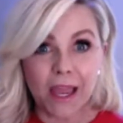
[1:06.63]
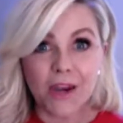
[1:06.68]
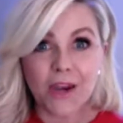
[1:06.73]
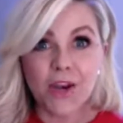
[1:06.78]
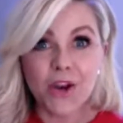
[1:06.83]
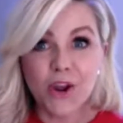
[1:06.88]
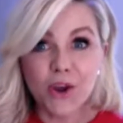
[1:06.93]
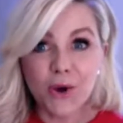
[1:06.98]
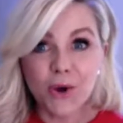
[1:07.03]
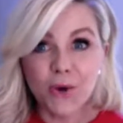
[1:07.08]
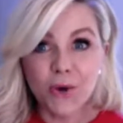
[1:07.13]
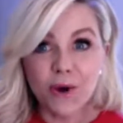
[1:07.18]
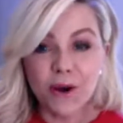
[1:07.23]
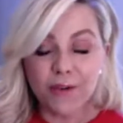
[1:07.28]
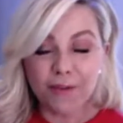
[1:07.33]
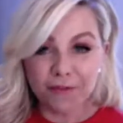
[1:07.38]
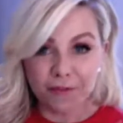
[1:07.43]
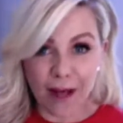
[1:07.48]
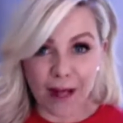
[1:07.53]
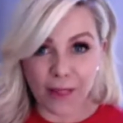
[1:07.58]

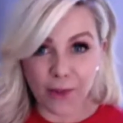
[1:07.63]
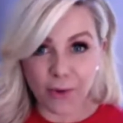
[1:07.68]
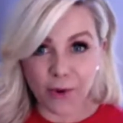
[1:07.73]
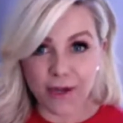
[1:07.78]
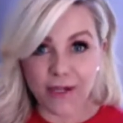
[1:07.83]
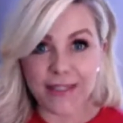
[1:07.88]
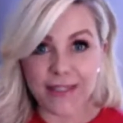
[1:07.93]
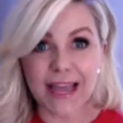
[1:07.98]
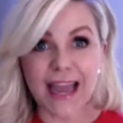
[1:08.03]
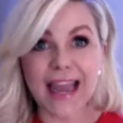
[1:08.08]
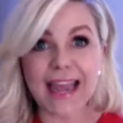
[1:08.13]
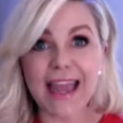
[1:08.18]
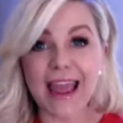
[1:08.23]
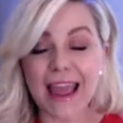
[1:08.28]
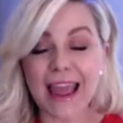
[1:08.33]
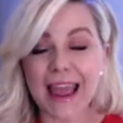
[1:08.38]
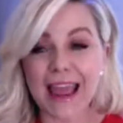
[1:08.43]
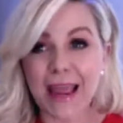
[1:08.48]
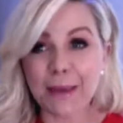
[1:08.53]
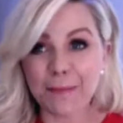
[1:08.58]
new followers,
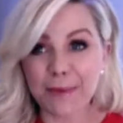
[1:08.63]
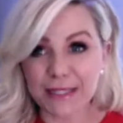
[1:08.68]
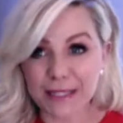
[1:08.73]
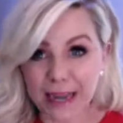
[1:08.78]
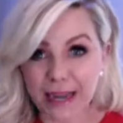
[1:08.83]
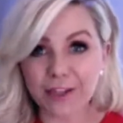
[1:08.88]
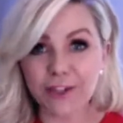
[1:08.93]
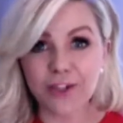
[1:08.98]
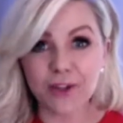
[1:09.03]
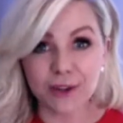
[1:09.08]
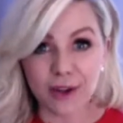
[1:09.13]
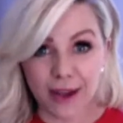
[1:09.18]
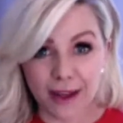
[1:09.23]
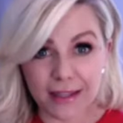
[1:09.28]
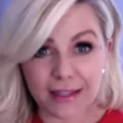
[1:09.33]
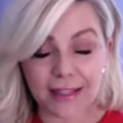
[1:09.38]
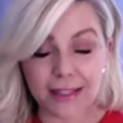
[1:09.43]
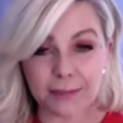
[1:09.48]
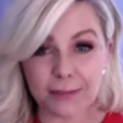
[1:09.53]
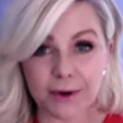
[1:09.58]
AKA potential
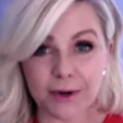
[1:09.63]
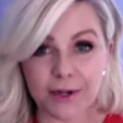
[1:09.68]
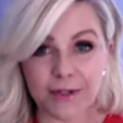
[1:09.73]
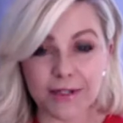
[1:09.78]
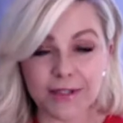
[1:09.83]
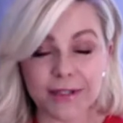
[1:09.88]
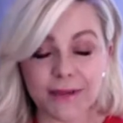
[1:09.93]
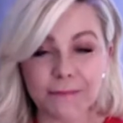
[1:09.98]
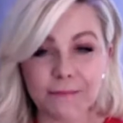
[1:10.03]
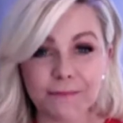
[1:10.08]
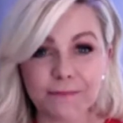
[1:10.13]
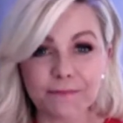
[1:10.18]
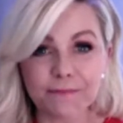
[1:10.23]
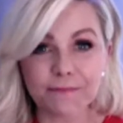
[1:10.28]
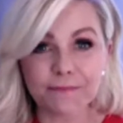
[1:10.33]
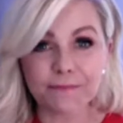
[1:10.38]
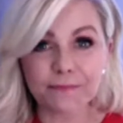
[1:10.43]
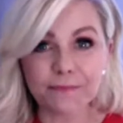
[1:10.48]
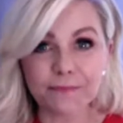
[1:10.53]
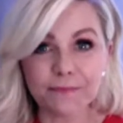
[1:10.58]
customers.
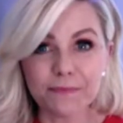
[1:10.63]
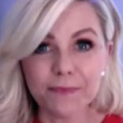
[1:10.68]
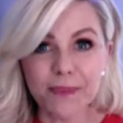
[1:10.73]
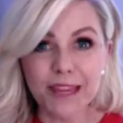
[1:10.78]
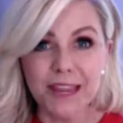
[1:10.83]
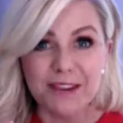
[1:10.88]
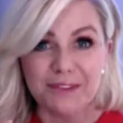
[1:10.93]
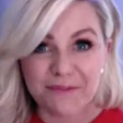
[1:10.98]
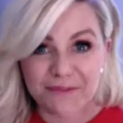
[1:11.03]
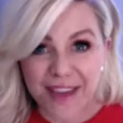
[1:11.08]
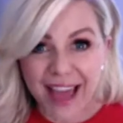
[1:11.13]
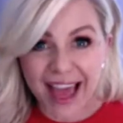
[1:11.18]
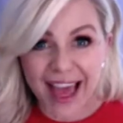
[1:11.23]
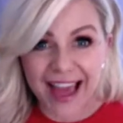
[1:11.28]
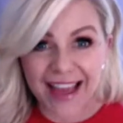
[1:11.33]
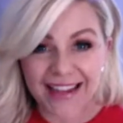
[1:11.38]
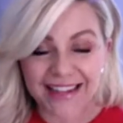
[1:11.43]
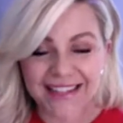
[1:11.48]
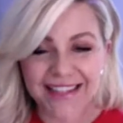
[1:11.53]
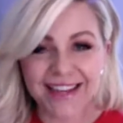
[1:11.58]
In
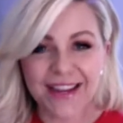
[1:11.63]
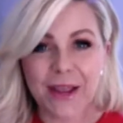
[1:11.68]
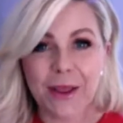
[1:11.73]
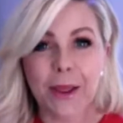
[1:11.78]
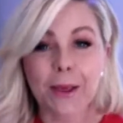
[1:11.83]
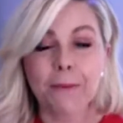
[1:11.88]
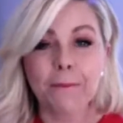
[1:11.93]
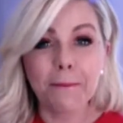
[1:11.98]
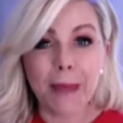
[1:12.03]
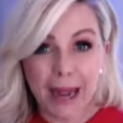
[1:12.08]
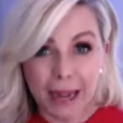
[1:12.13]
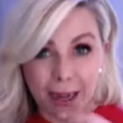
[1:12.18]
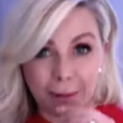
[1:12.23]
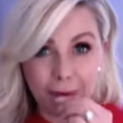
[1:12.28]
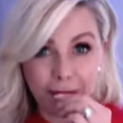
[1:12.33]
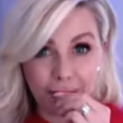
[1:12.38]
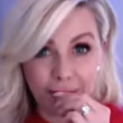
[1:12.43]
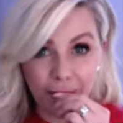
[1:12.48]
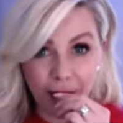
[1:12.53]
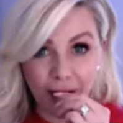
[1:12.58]
fact, many
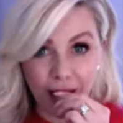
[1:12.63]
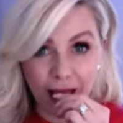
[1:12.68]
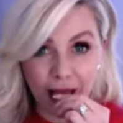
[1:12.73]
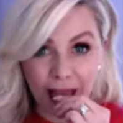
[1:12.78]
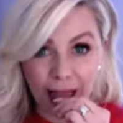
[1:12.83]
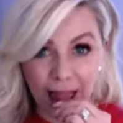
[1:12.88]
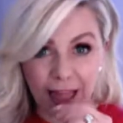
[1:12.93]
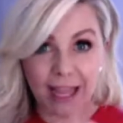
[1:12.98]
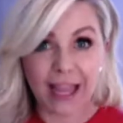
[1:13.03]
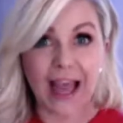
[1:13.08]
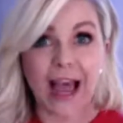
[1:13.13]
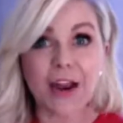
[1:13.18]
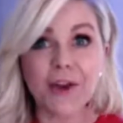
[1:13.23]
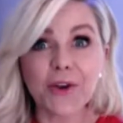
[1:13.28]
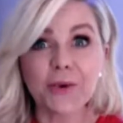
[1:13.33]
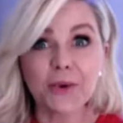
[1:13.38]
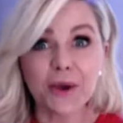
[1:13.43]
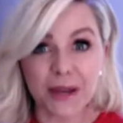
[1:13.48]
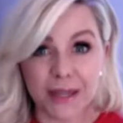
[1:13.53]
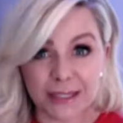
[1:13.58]
people got
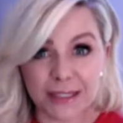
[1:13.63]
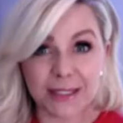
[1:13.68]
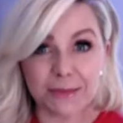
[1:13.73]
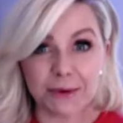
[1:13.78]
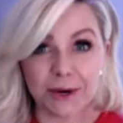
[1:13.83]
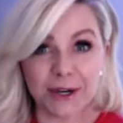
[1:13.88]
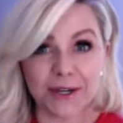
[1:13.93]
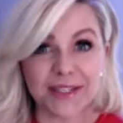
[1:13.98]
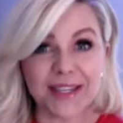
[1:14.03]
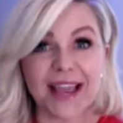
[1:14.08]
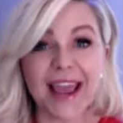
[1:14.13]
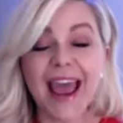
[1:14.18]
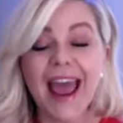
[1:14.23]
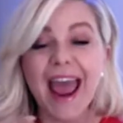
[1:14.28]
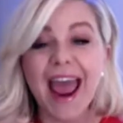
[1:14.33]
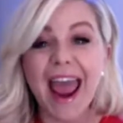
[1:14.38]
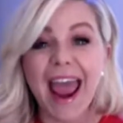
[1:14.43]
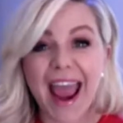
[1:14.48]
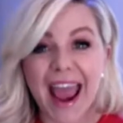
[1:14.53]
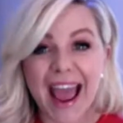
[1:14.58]
new customers
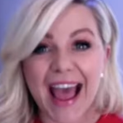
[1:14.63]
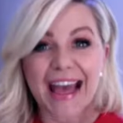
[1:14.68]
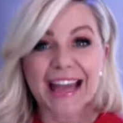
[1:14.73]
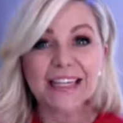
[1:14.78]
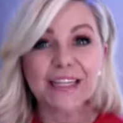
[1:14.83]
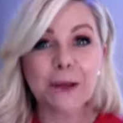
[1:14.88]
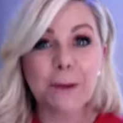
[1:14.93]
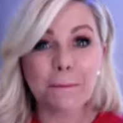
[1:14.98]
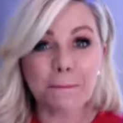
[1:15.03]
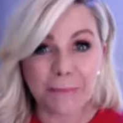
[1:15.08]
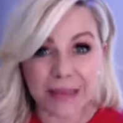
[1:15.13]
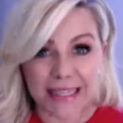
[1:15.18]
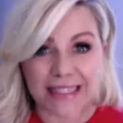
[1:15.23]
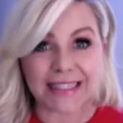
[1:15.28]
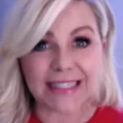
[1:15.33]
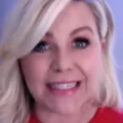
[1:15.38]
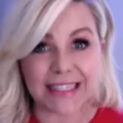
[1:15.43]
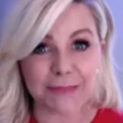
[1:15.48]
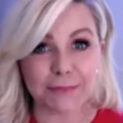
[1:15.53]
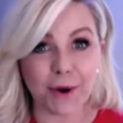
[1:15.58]
and
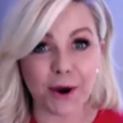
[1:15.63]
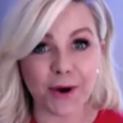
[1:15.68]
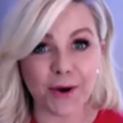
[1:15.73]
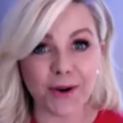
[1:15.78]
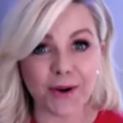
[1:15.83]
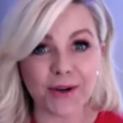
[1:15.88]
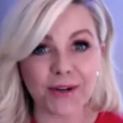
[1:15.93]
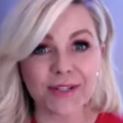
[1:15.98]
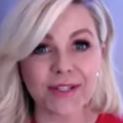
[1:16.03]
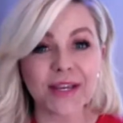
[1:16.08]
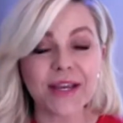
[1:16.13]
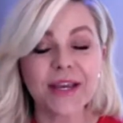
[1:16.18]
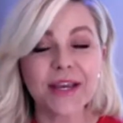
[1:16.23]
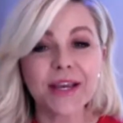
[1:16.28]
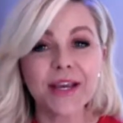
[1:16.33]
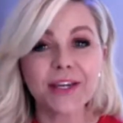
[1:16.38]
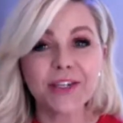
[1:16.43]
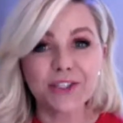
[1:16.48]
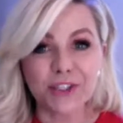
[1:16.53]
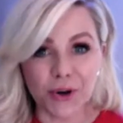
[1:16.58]
business partners
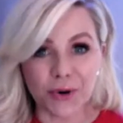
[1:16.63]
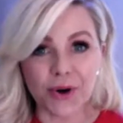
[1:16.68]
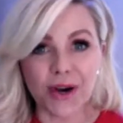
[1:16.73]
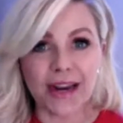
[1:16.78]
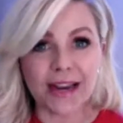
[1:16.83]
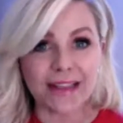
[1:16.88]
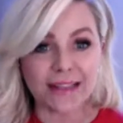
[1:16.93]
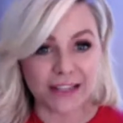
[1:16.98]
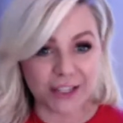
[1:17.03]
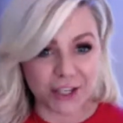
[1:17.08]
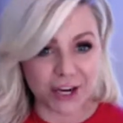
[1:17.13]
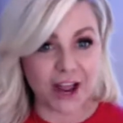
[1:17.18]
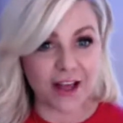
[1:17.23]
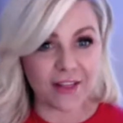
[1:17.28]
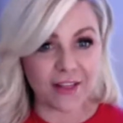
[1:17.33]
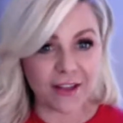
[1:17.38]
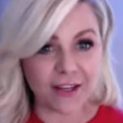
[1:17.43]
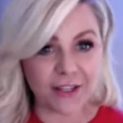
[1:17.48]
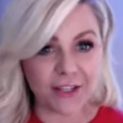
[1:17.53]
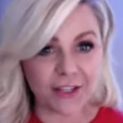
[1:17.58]
during the
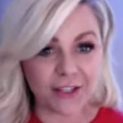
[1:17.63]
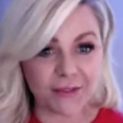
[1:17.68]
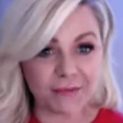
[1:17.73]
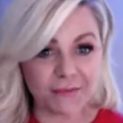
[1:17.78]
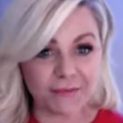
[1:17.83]
challenge.